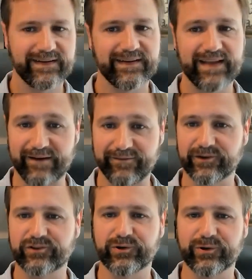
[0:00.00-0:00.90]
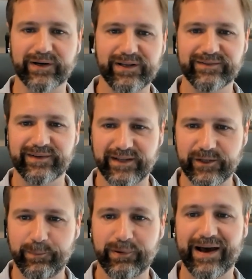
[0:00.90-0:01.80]
Yeah, for sure. You
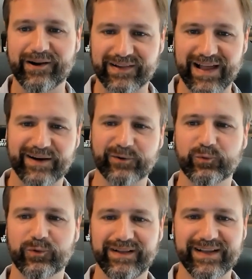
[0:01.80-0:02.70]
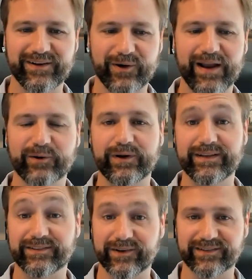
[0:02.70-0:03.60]
you put out a lot of really great
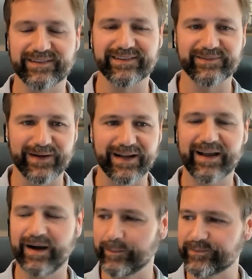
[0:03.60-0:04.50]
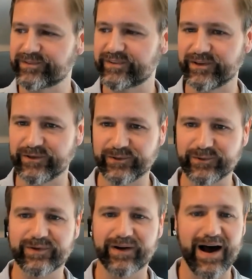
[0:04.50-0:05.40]
resources when it comes to